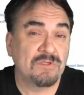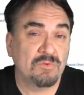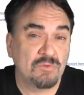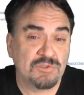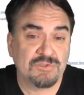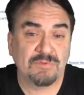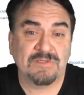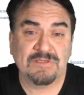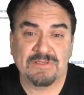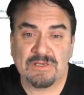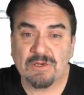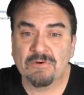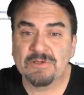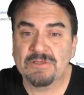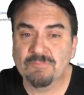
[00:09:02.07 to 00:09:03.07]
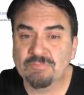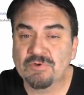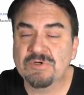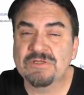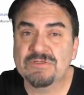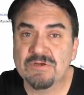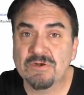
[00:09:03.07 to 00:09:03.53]
would usually carry a
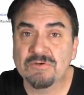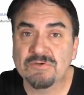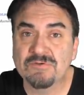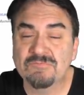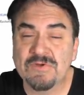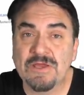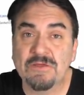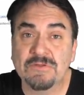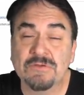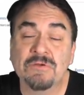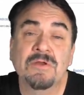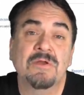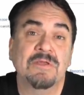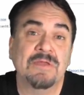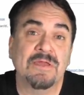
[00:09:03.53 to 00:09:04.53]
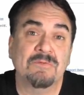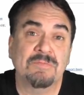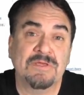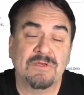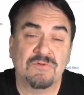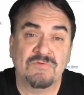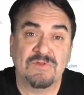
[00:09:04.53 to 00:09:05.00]
pretty darn good value, again,
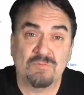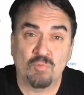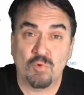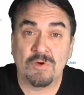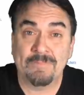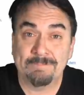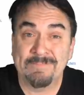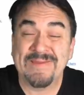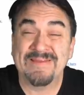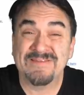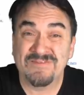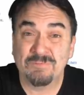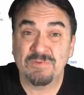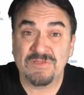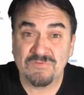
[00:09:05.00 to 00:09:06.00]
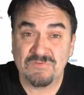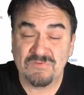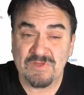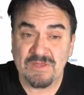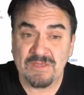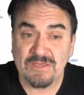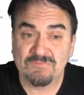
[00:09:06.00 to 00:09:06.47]
because they weren't meant to be
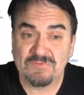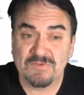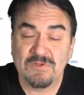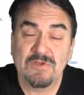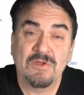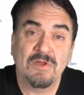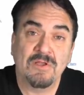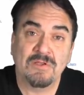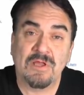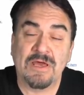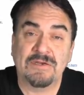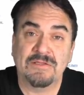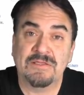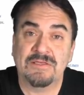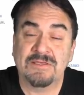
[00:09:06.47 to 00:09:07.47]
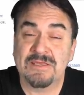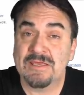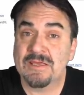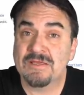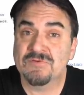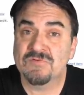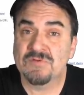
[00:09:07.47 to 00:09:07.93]
saved. A lot of the
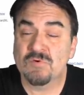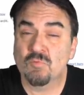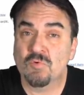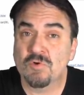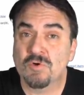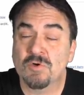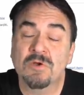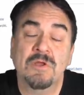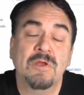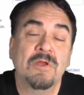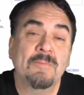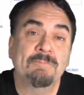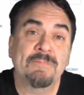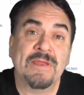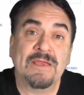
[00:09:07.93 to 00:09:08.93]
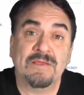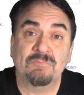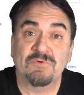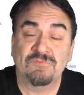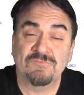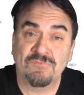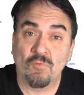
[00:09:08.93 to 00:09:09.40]
cans that were
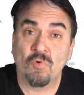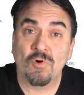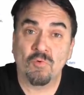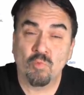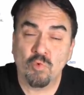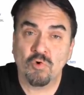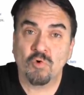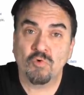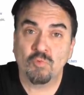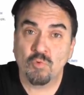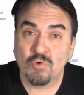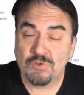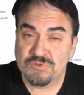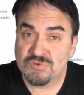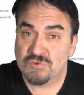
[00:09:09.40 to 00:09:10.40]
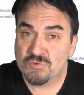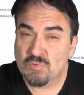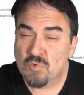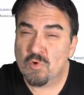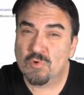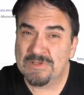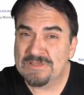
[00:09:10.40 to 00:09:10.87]
made before World War
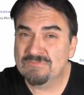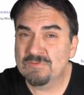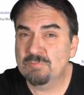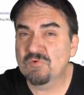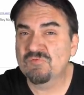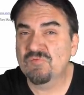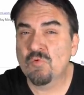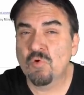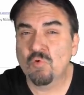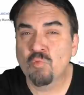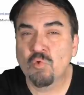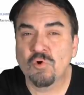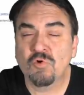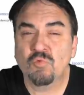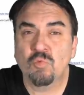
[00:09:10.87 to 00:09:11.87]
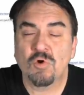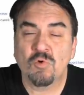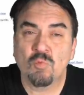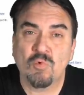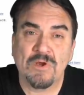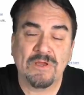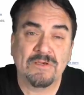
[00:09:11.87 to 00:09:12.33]
Two or even before World
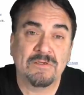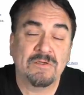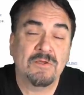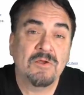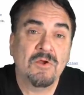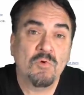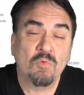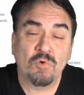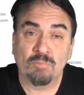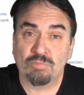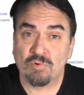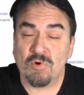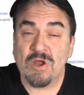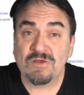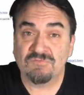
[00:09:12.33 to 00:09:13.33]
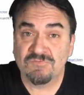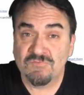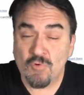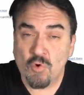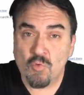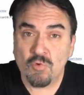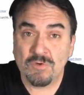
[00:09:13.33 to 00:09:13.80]
War One were brought
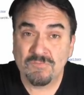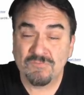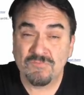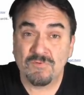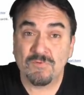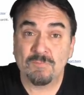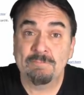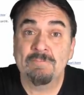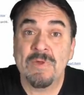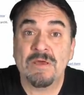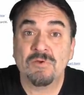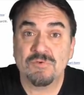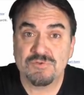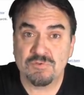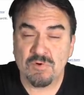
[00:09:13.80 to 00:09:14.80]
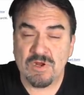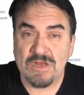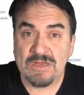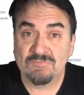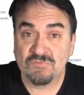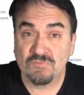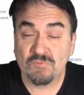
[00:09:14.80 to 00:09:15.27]
forward for metal
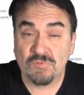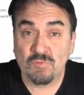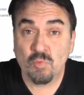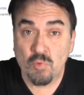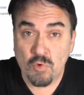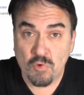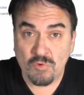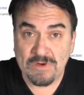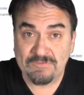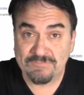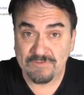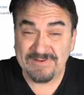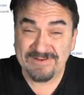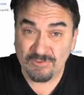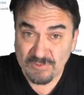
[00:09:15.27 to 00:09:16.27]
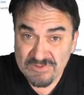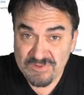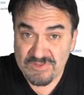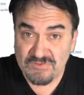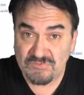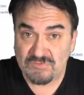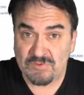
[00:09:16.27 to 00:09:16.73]
drives for the war effort here
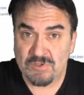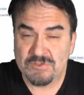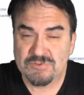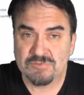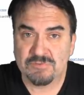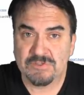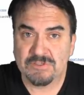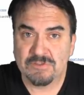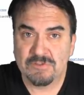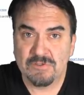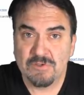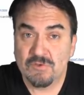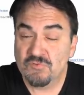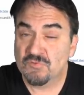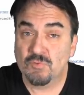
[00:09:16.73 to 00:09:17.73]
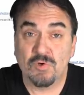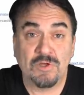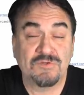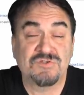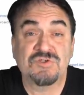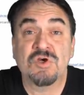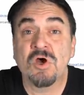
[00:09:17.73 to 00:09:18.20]
in this country. So
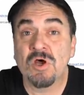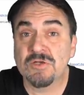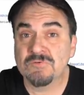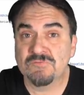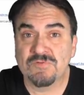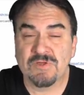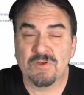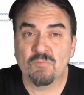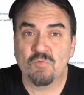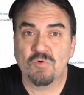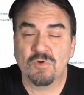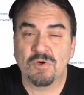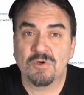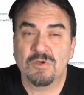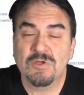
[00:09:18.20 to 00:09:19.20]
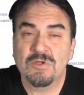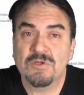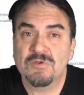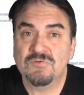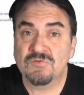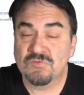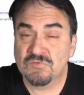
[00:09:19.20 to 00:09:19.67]
a ton of them were
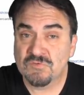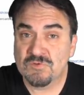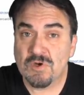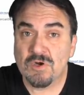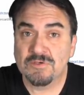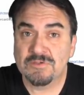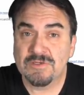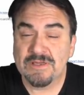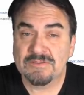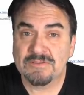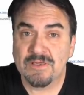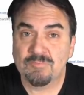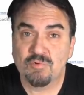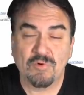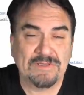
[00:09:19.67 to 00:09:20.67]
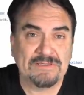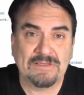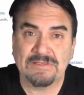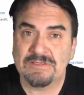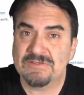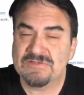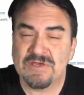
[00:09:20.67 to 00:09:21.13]
discarded at that point.
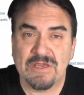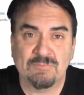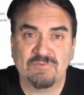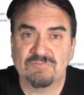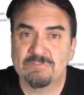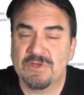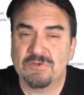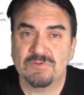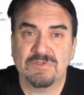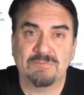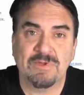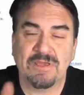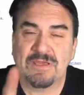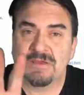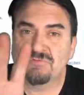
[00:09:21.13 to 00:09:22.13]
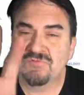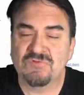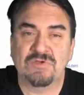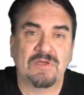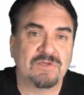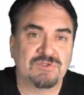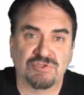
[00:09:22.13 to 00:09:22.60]
Any type of metal you may have
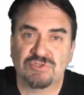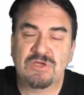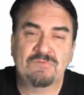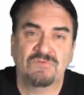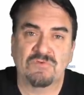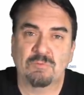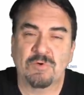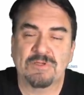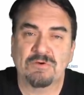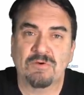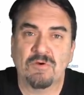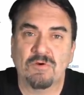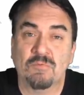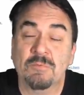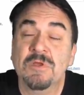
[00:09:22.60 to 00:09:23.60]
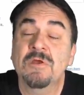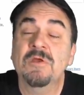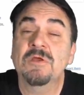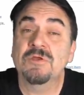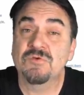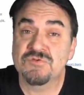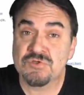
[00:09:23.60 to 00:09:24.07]
sitting on a shelf somewhere at your home,
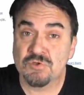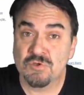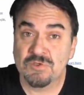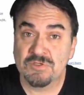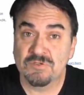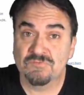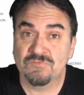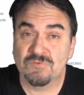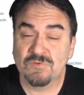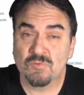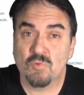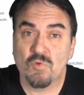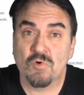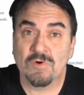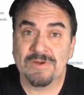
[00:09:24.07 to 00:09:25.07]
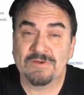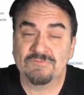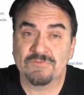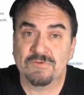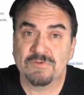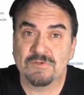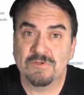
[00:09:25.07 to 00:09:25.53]
you turned in for the war
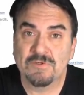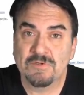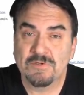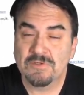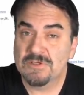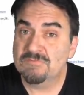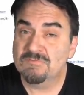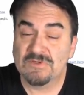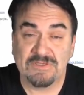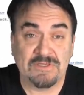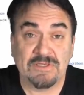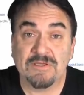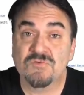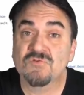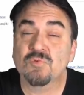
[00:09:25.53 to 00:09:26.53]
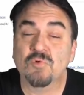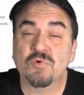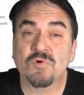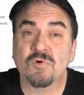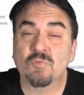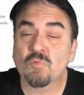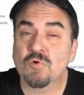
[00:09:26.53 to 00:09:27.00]
effort. Even kids
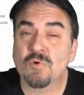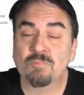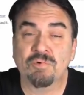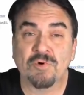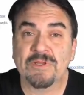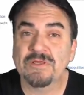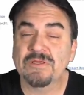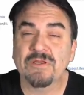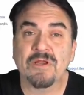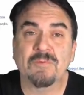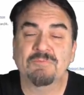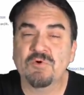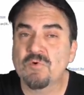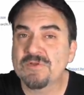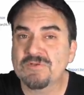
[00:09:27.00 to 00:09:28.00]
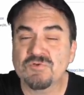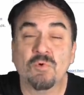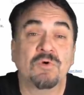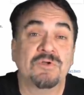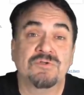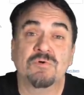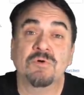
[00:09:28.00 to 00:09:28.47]
were, were bringing it up, going
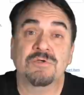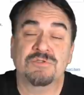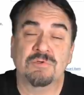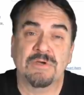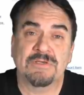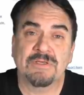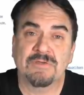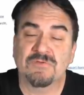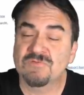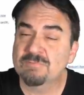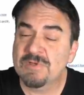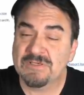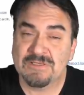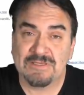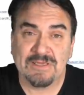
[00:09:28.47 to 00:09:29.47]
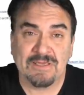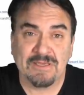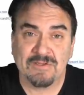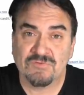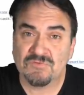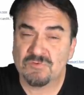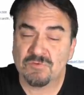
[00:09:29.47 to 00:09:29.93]
door to door, trying to get as many
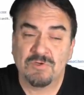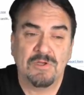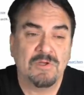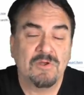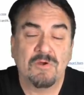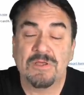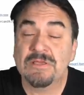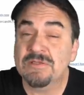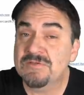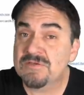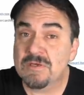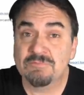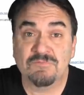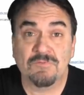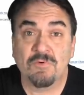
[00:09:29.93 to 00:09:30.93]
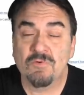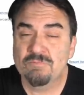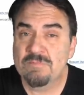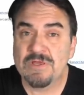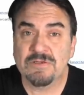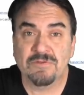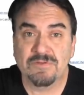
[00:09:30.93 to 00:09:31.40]
cans or any type of
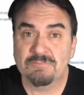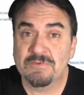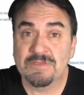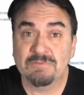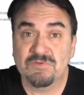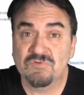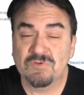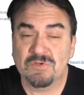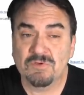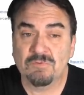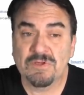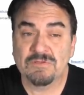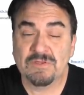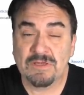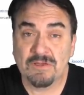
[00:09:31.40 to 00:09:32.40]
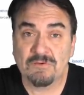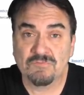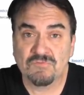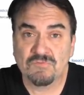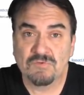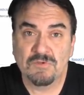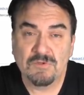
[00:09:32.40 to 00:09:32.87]
old metal that may be sitting around the
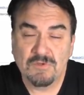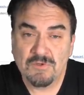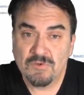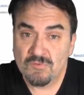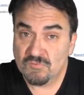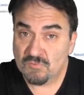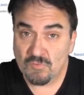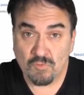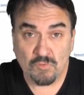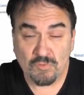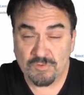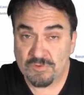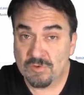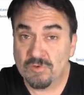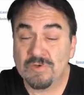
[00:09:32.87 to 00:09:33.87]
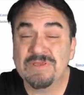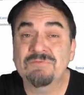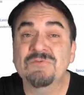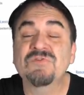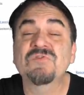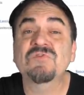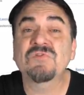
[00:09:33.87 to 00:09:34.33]
house. So they're
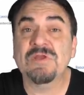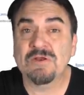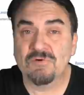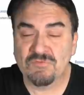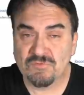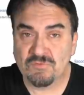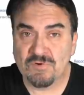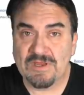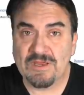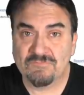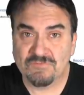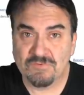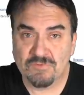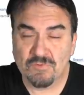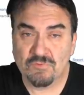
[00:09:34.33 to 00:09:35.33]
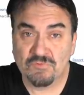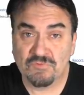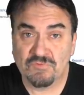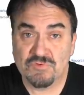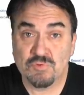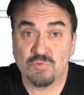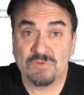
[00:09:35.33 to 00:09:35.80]
even scarcer after
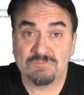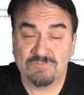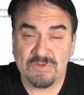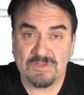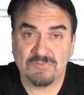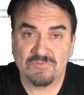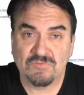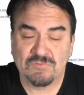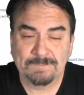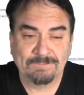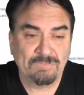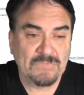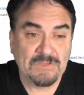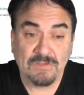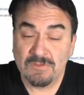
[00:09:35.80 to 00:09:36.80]
those two events.